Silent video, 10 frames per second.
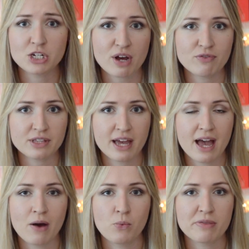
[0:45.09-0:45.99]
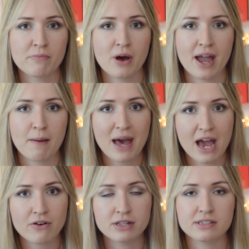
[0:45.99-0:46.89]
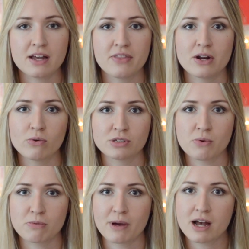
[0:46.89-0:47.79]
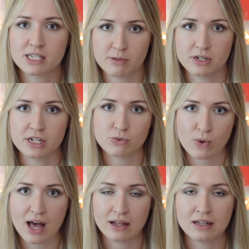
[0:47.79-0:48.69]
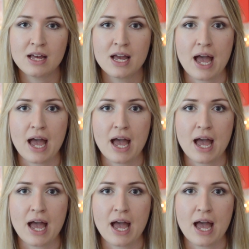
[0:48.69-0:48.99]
I travelled there with my parents and then also with my husband as well,